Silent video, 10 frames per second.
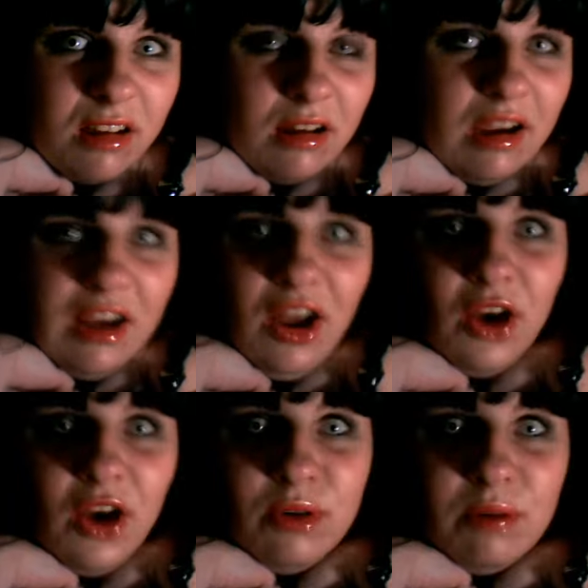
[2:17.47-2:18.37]

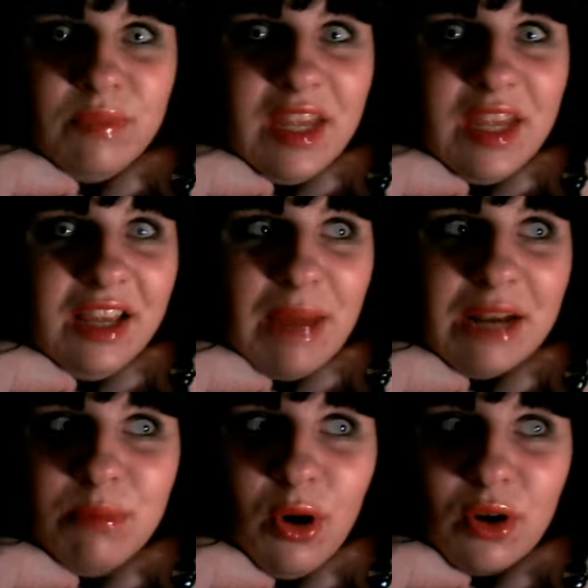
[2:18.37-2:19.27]
Hello, I'm near the
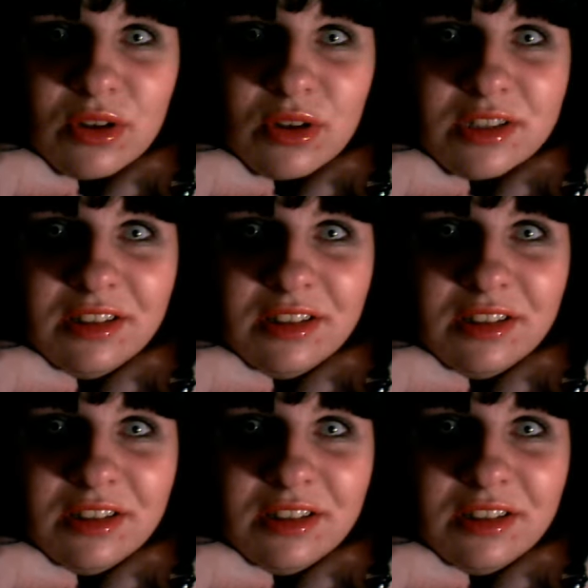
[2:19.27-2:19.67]
menopause.